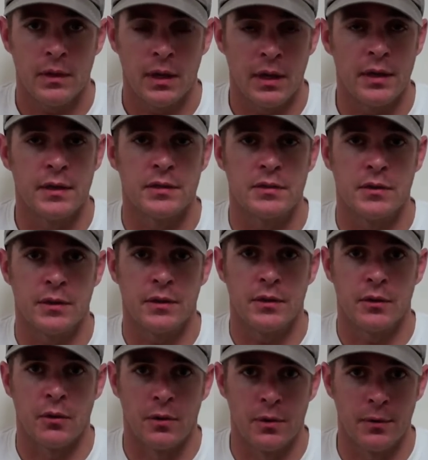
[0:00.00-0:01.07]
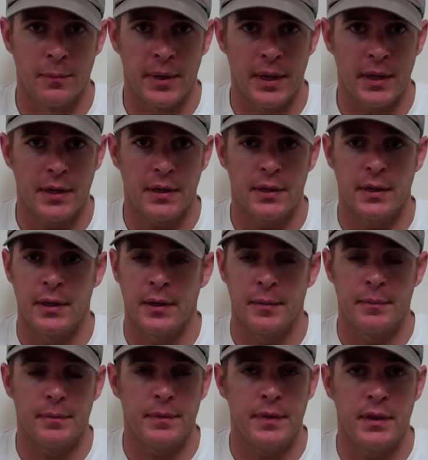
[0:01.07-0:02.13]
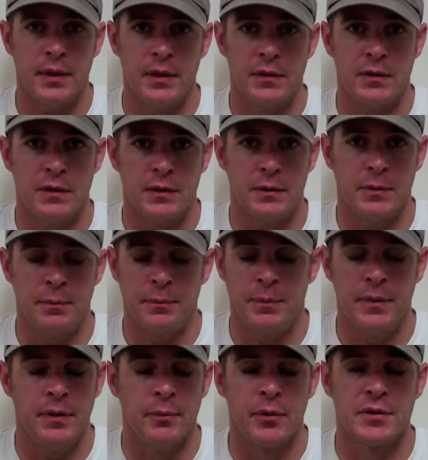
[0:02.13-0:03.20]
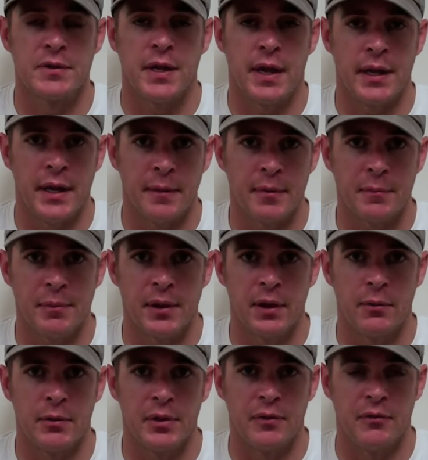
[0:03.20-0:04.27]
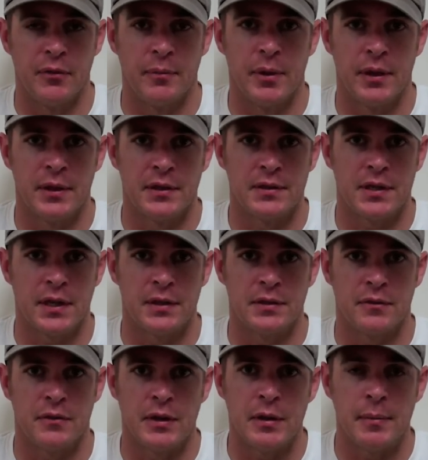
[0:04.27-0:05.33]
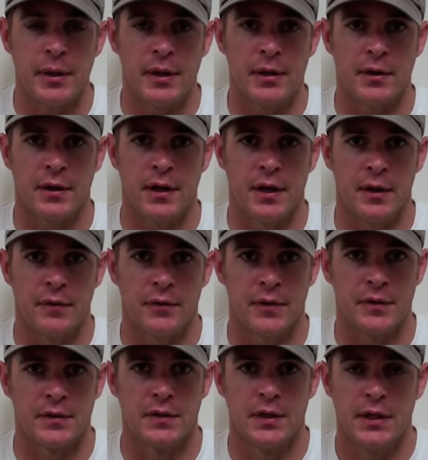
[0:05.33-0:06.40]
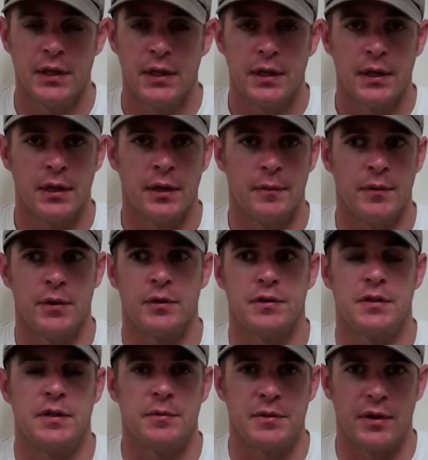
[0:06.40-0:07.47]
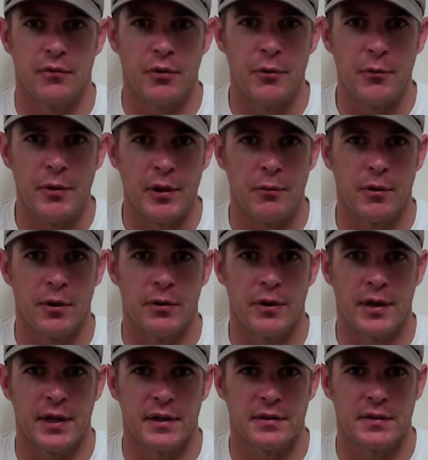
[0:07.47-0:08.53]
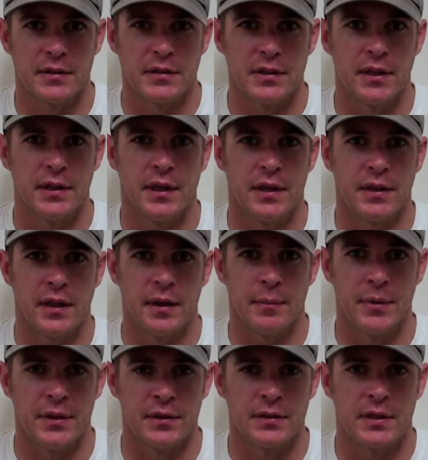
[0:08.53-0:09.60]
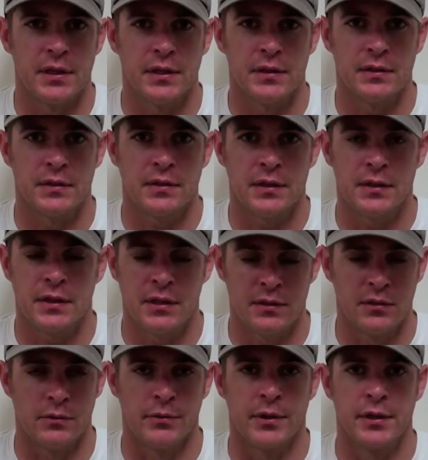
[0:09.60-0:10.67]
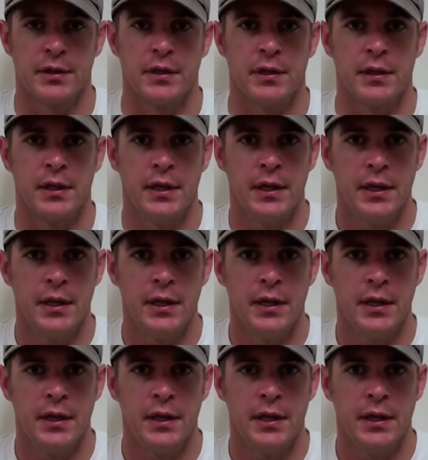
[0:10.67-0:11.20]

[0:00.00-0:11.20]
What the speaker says: Yeah, it is. Their quarterback, he's the most dynamic player with the football in his hands of anybody in our conference. You know, it seems every week we're going against a stud like that, but this kid he's the real deal.